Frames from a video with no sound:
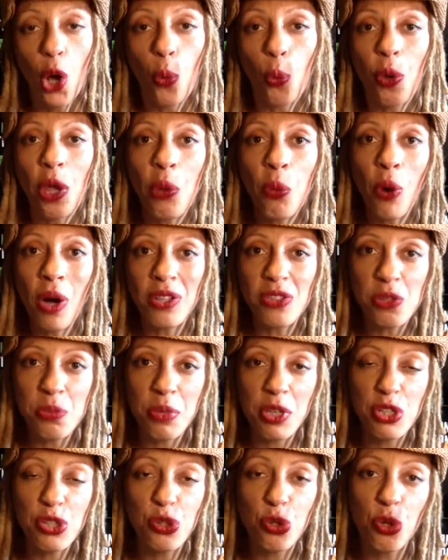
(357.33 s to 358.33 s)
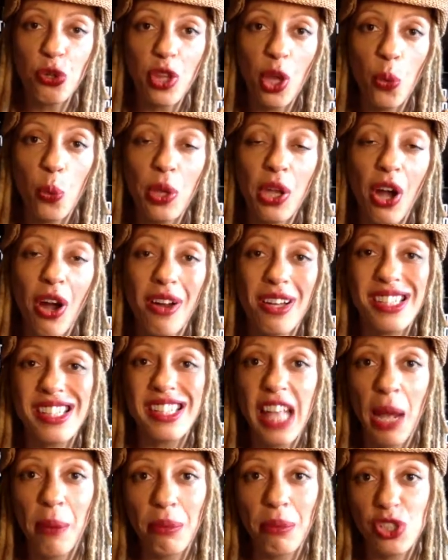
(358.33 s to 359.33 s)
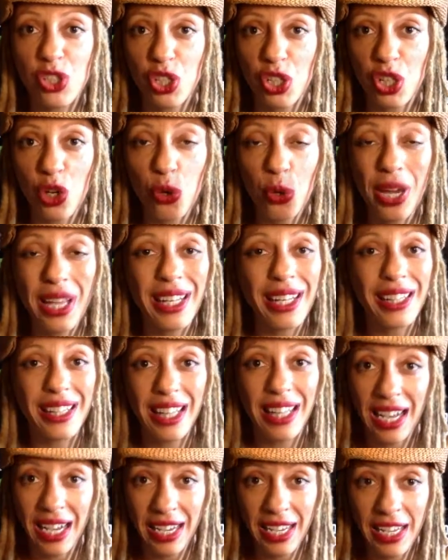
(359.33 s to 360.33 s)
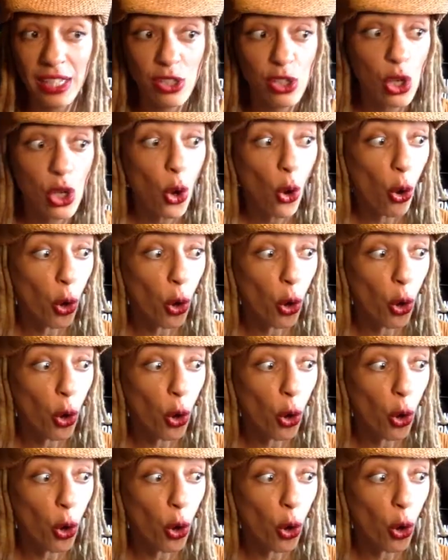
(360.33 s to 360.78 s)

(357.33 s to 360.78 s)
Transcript: We want to be sure that we are establishing credit lines